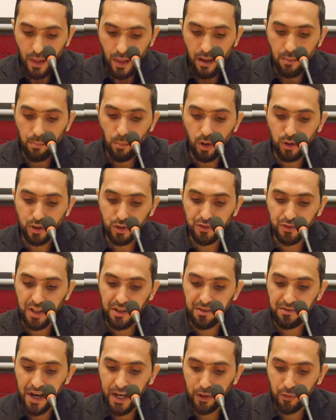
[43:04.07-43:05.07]
most of the
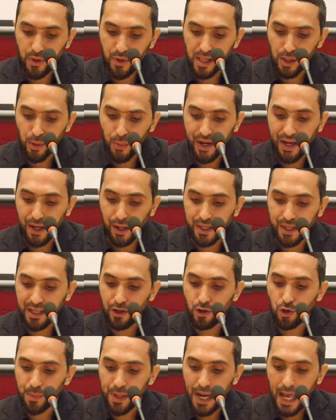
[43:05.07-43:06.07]
divine will regarding
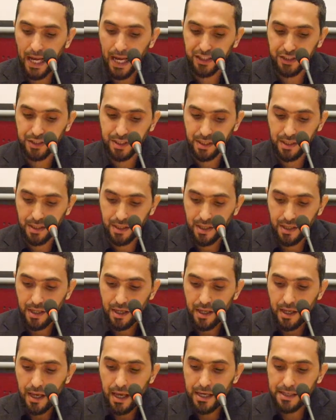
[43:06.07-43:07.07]
human action
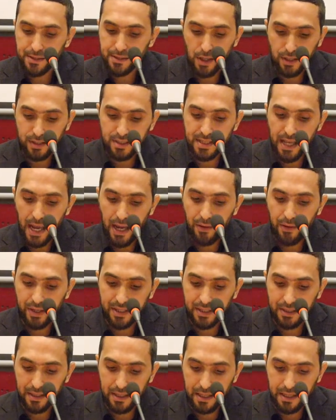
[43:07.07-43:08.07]
is not
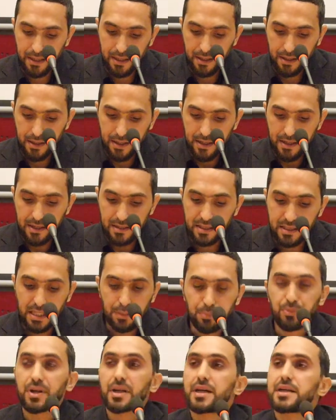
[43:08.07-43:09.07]
directly
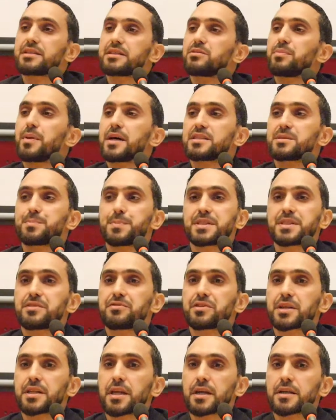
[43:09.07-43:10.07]
stipulated by
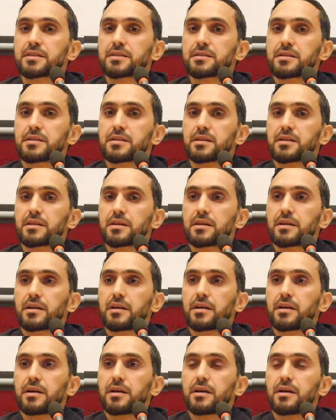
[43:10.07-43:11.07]
specific text.
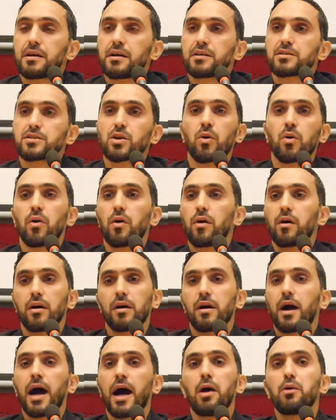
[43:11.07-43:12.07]
So
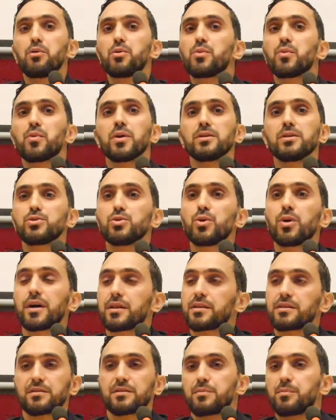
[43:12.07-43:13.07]
how will you
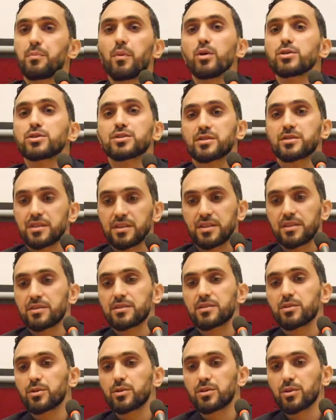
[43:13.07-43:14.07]

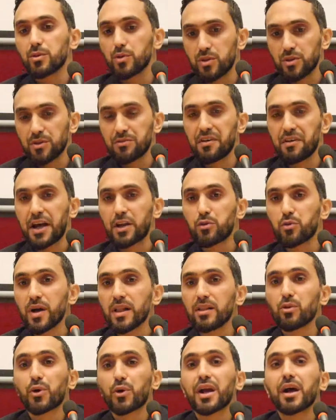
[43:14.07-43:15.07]
the divine
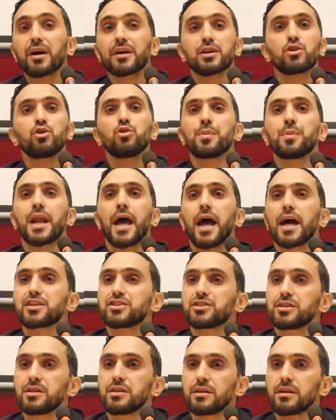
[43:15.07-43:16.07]
will regarding human
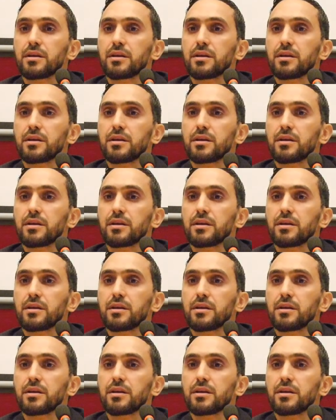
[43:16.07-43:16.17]
action